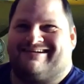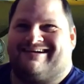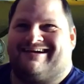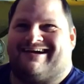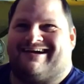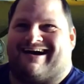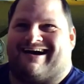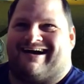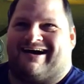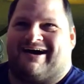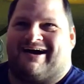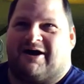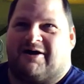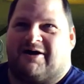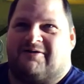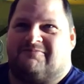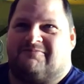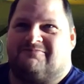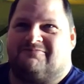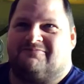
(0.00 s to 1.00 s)

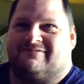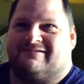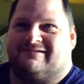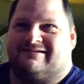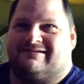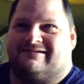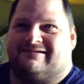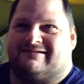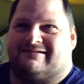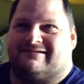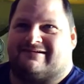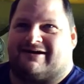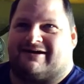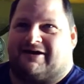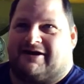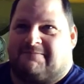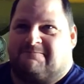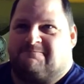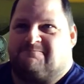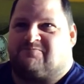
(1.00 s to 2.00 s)
All
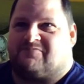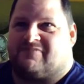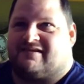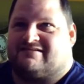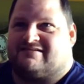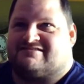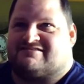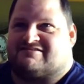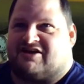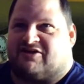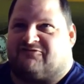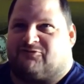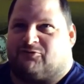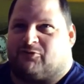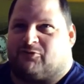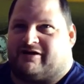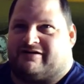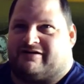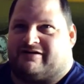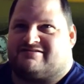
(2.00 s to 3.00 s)
right,
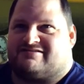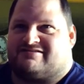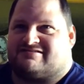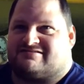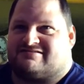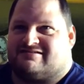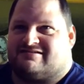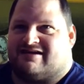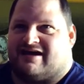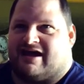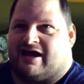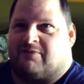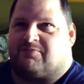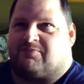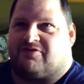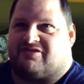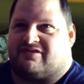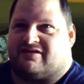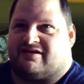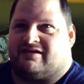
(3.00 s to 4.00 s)
self-awareness,
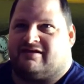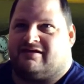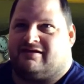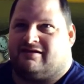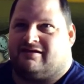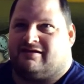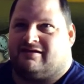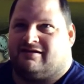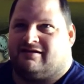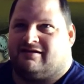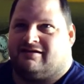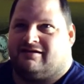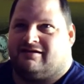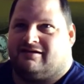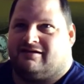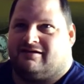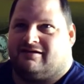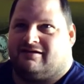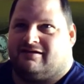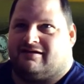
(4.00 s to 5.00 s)
empathy,
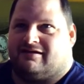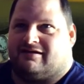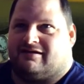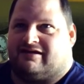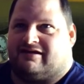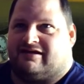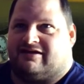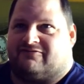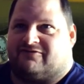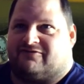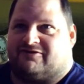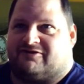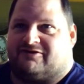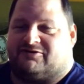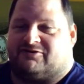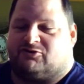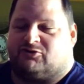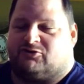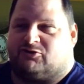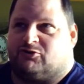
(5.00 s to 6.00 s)
give
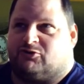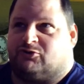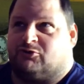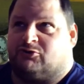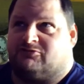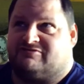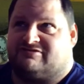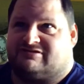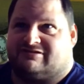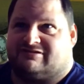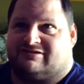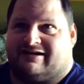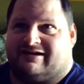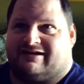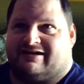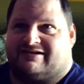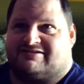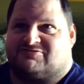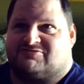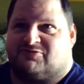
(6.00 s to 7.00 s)
a hoot, I
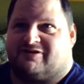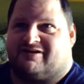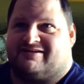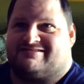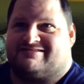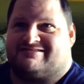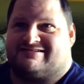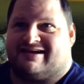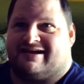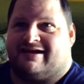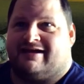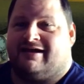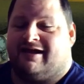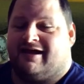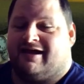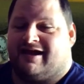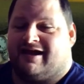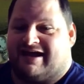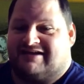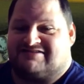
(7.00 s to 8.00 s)
guess we're gonna say,
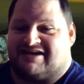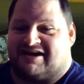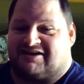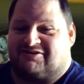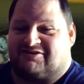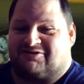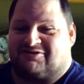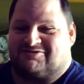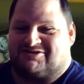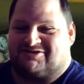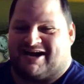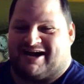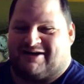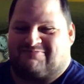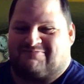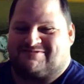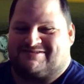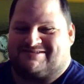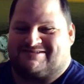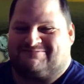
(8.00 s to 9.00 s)
and technical
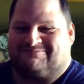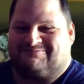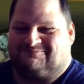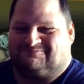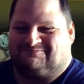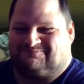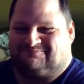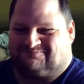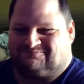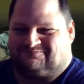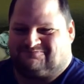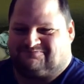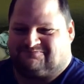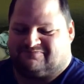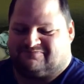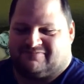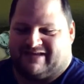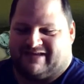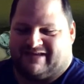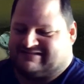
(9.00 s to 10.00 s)
chops.
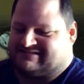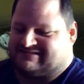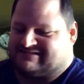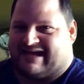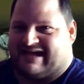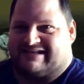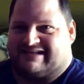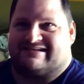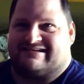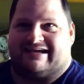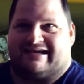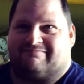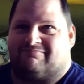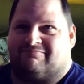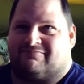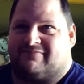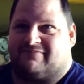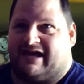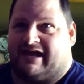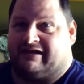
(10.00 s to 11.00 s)
That's it,
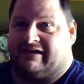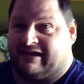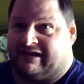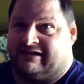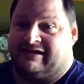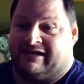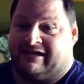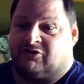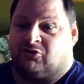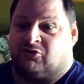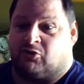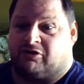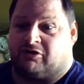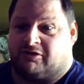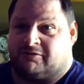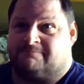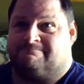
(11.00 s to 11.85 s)
and in order.